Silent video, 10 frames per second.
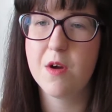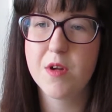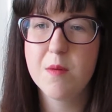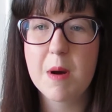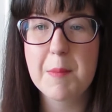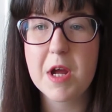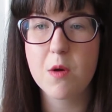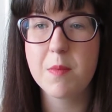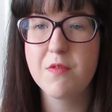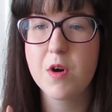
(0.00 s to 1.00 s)
my
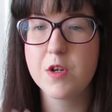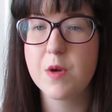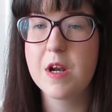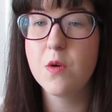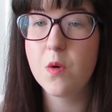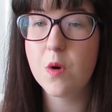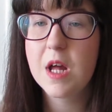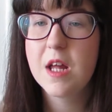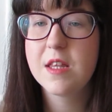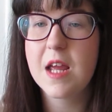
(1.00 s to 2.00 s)
makeup before, so I know
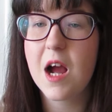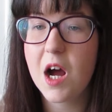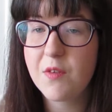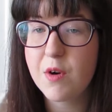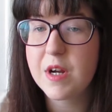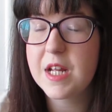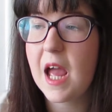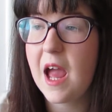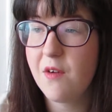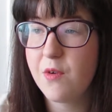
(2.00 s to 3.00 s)
they are very
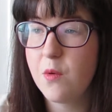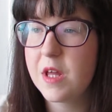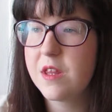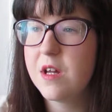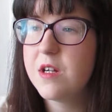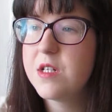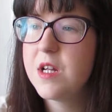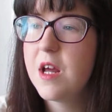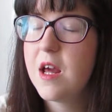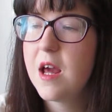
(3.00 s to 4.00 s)
careful with it.
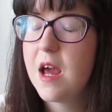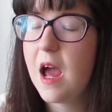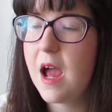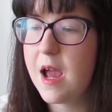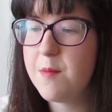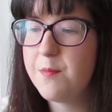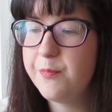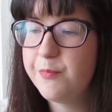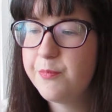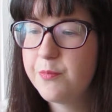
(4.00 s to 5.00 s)

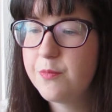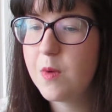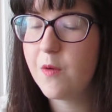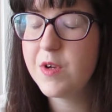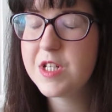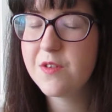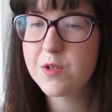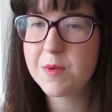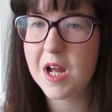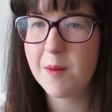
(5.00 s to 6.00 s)
Obviously if
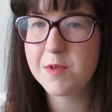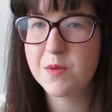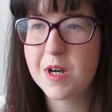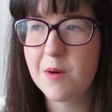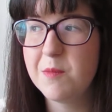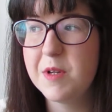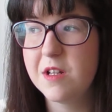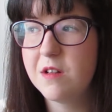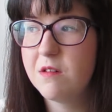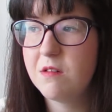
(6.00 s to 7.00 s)
something happened to it, I would be